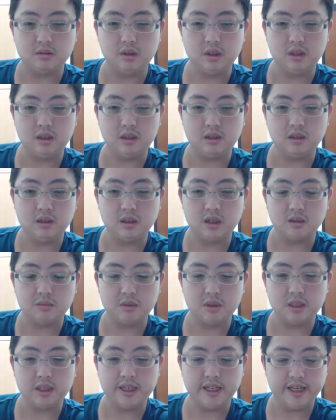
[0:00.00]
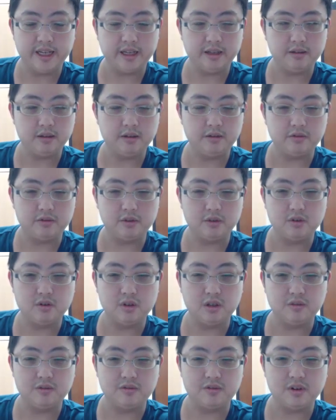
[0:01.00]
so we obtain
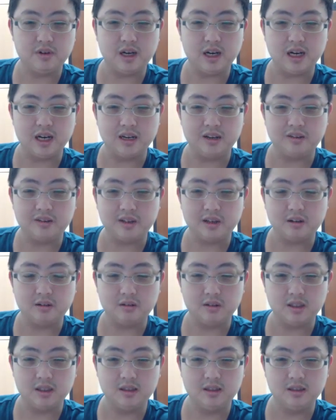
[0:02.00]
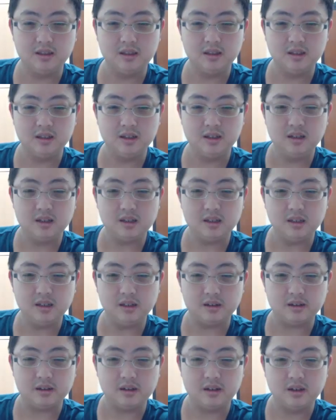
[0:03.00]
45,000
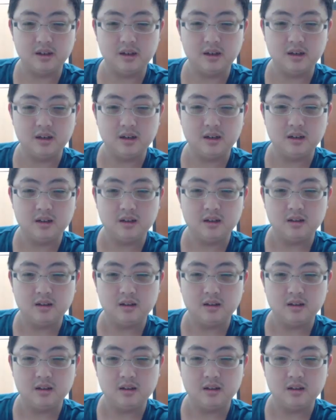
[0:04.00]
here.